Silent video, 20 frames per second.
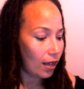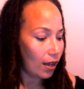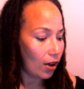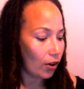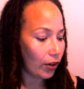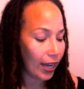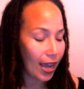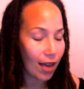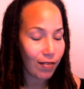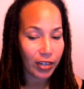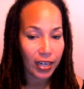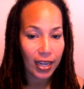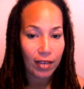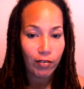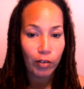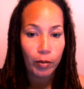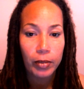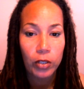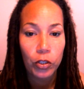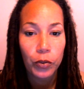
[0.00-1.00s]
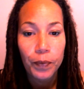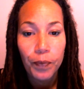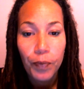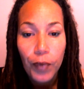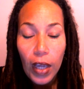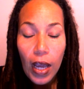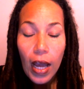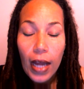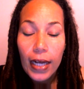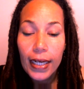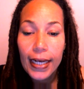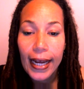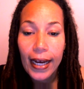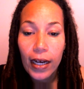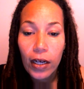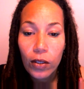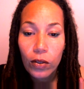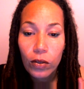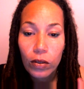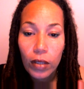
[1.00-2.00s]
Okay, I have a navy blue.
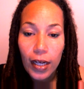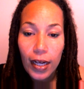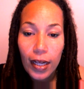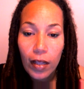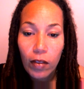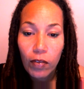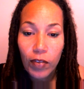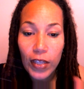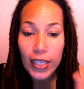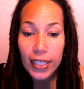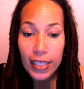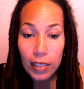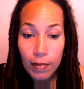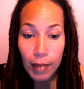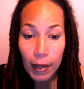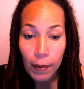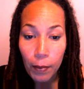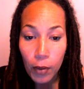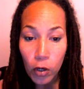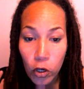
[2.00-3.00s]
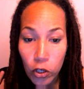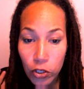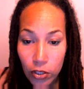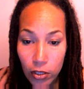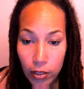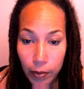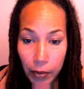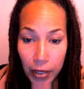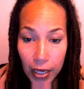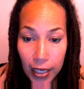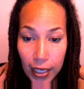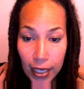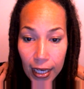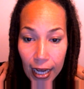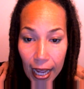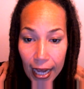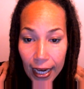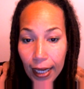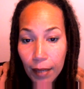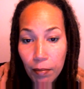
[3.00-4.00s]
Now, this is my personal opinion,
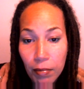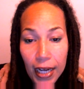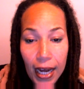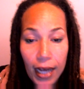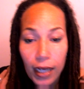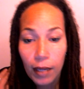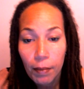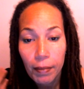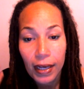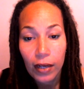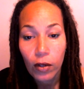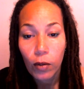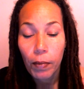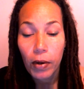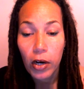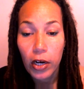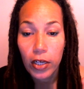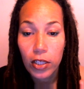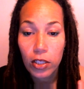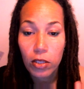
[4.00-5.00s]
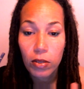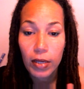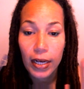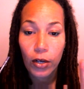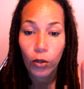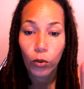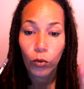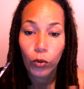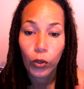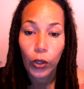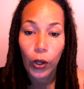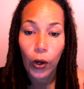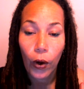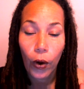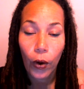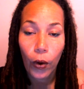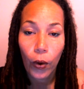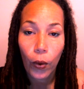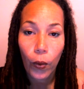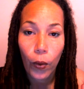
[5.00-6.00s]
and I'm not a makeup artist, so I don't
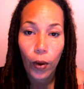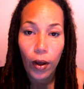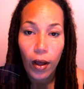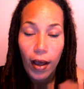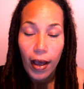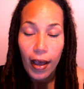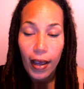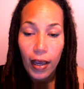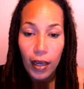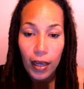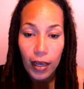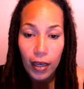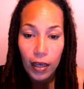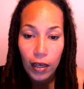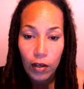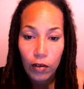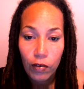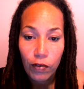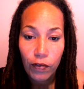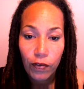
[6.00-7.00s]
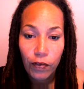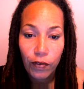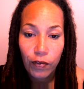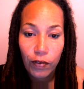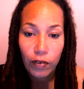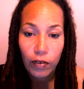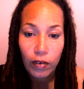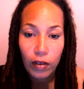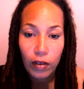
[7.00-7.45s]
know if